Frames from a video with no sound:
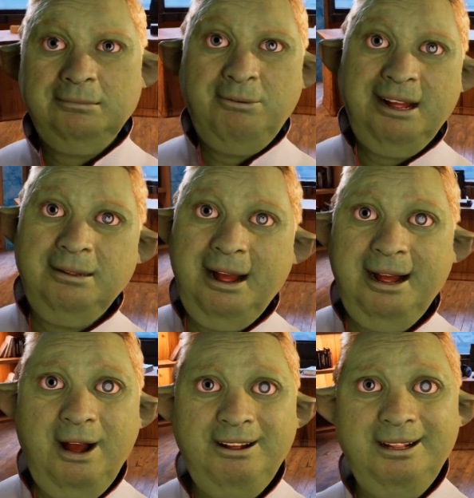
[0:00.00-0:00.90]
Tell me,
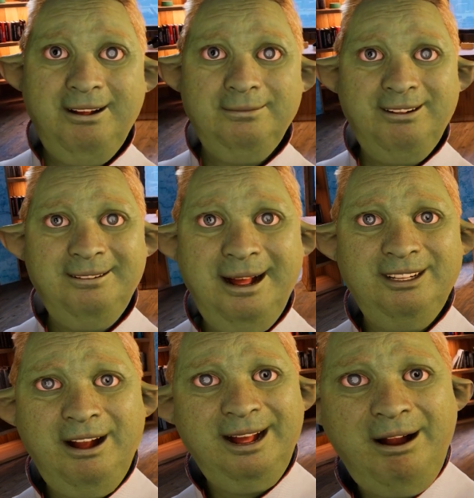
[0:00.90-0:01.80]
what is it about these
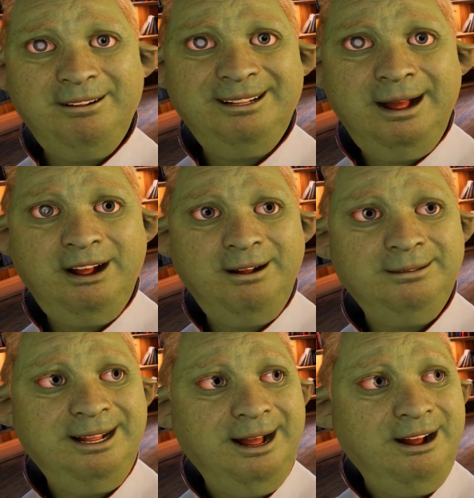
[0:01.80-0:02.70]
screens that makes them
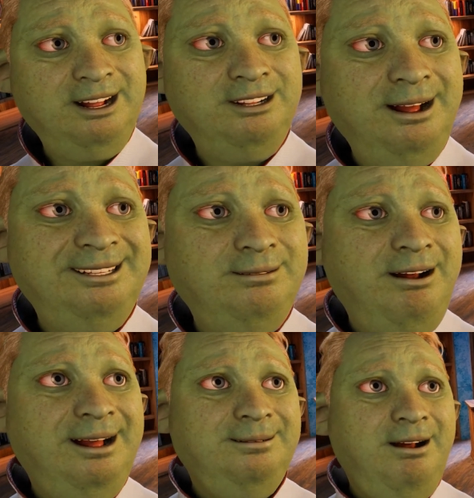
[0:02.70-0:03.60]
so
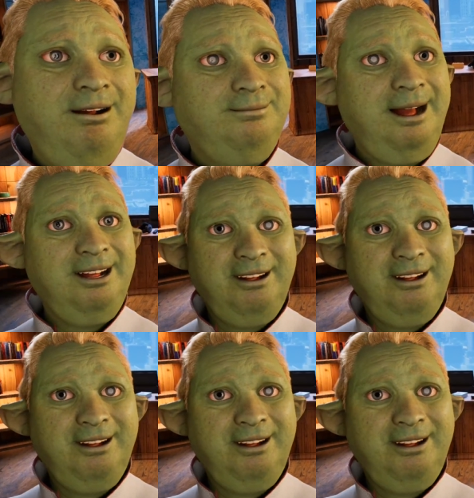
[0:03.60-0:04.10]
irresistible, even in the face